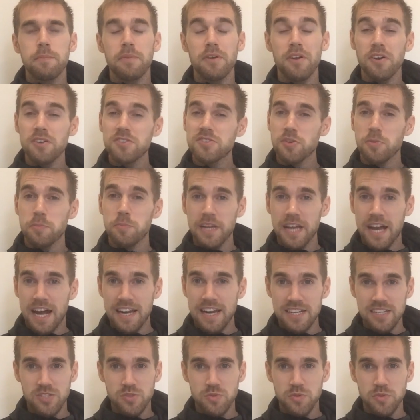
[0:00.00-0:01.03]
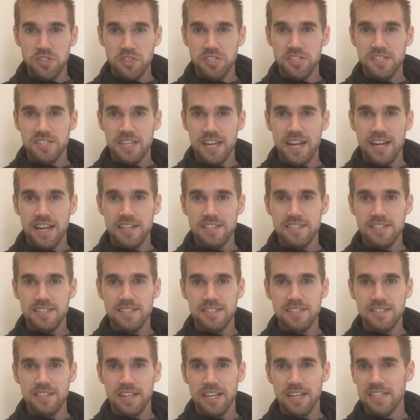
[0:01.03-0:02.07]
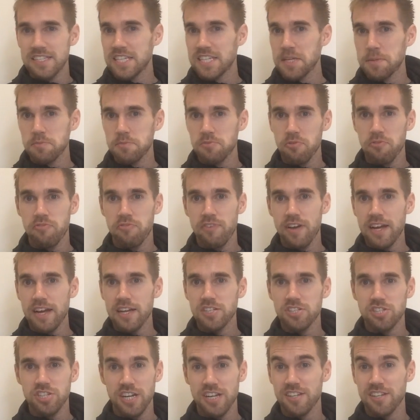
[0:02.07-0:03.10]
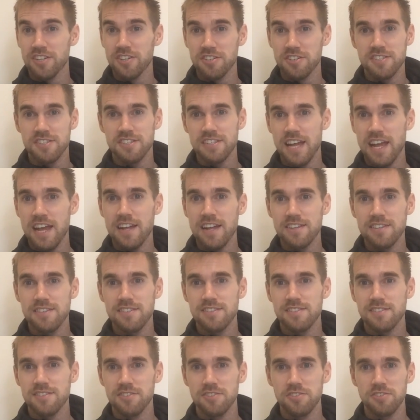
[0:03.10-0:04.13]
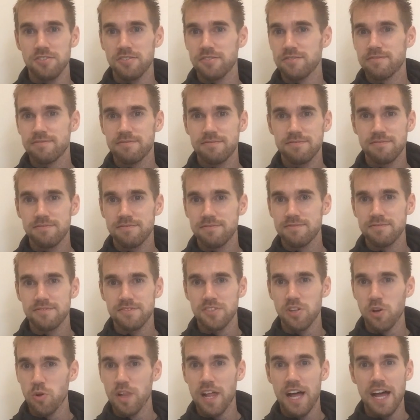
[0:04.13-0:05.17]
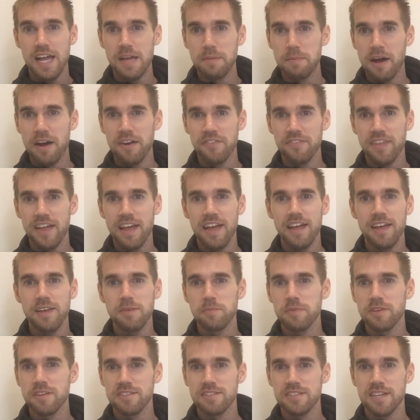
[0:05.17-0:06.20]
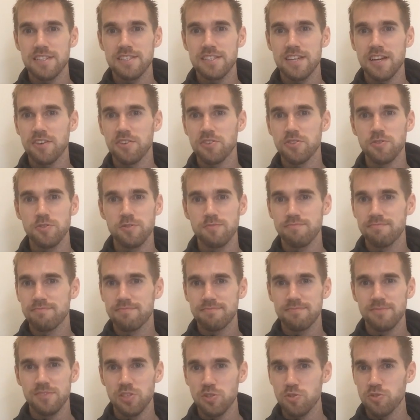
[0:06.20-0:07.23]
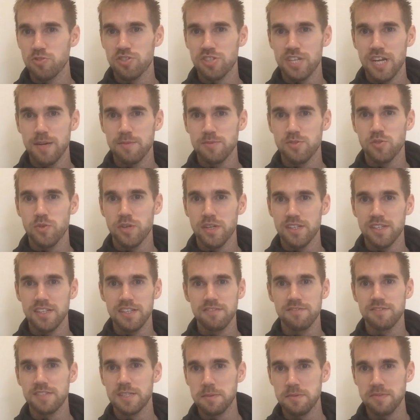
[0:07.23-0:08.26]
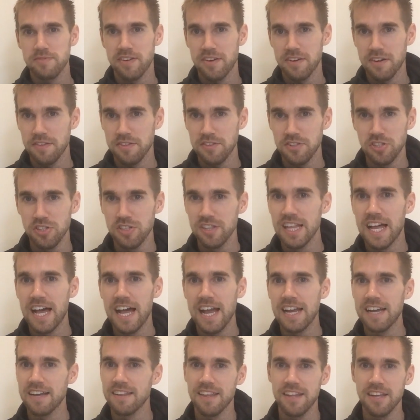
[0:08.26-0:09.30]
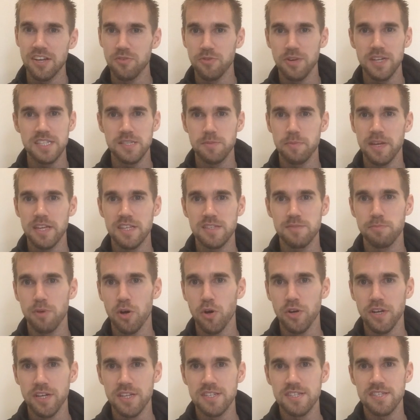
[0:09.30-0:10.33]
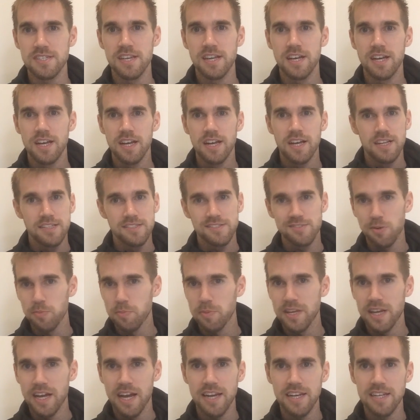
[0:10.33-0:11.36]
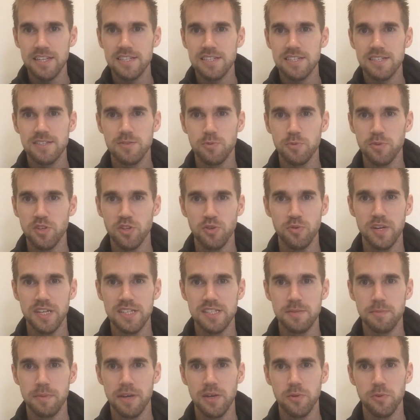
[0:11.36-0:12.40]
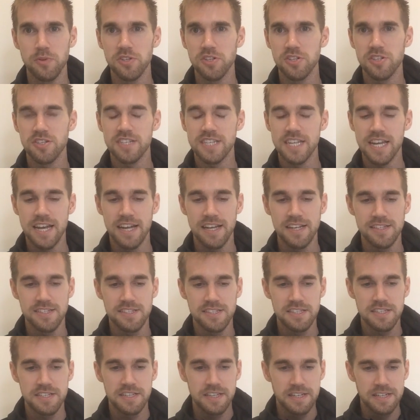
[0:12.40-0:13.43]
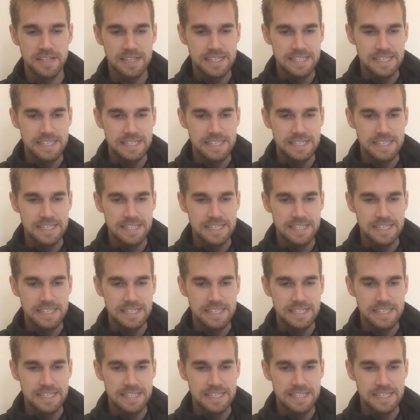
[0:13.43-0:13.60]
But also be honest with your stats. A lot of teams will fact check your stats, so don't lie about that, because that's how you lose jobs quickly, if teams found out that you're lying and that your resume is bogus. So be honest with your resume, with your stats.